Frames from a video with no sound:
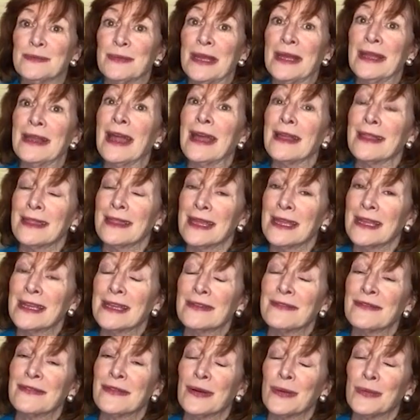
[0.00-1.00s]
and I
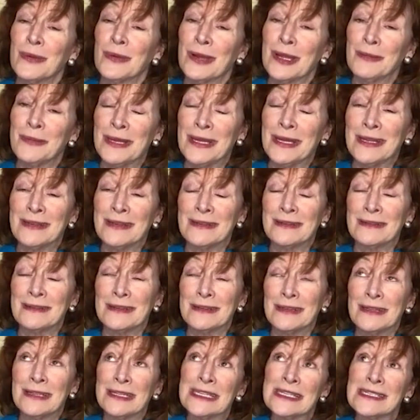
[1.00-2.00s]
think for women,
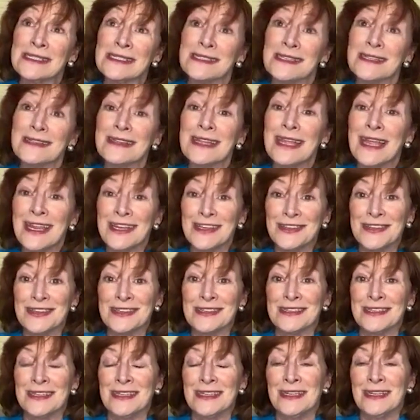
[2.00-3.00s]
at least at the
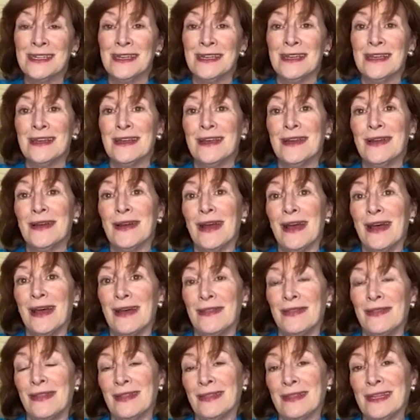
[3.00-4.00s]
agency,
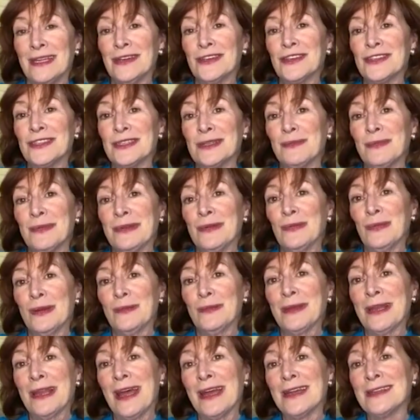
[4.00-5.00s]
the leadership in
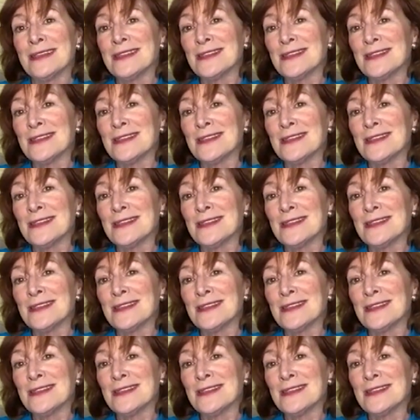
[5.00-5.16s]
women I